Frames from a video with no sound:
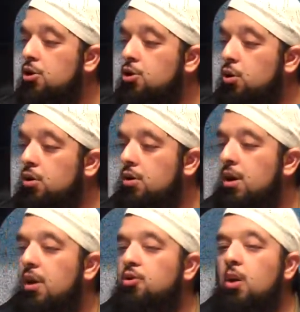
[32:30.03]
Shukr.
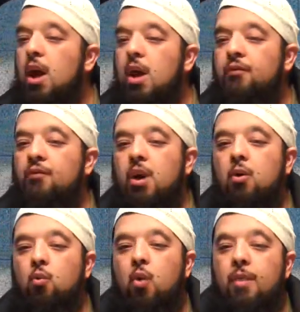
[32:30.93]
So
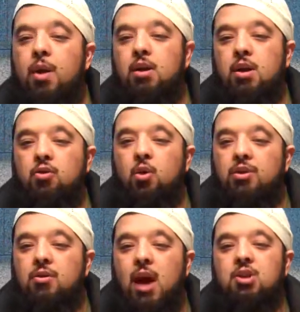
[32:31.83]
if women, so
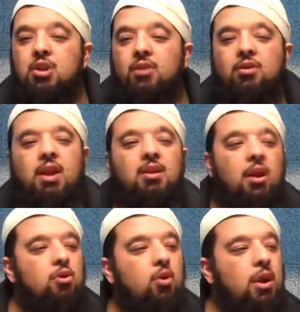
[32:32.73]
it's not just that
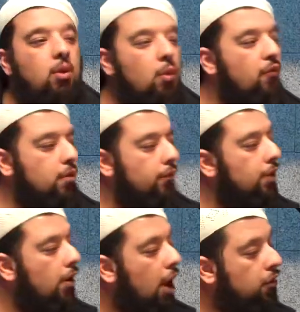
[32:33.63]
they're doing kufr
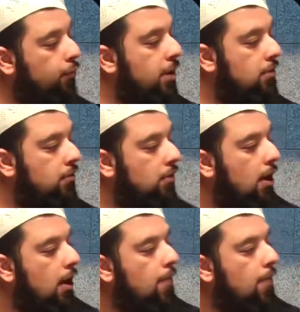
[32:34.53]
of their husbands,